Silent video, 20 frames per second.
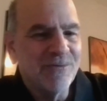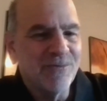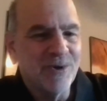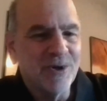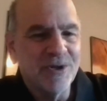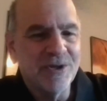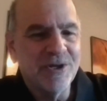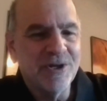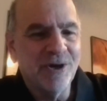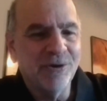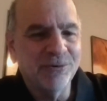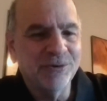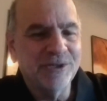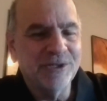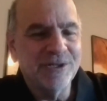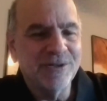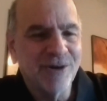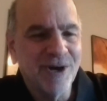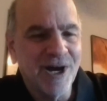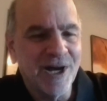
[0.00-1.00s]
We're the
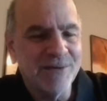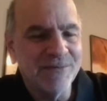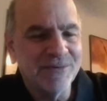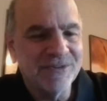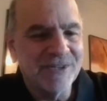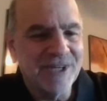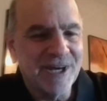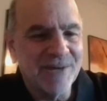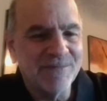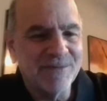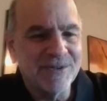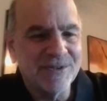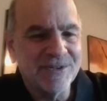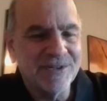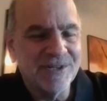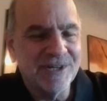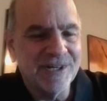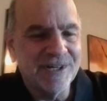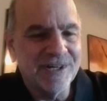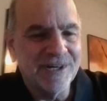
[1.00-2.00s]
only Crime
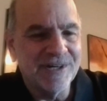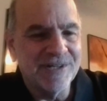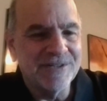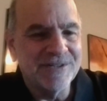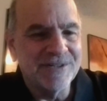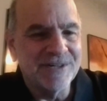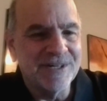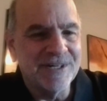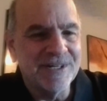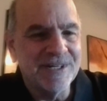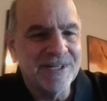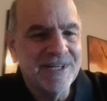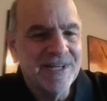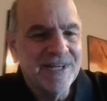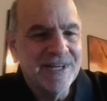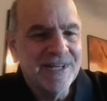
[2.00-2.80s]
Stoppers in the country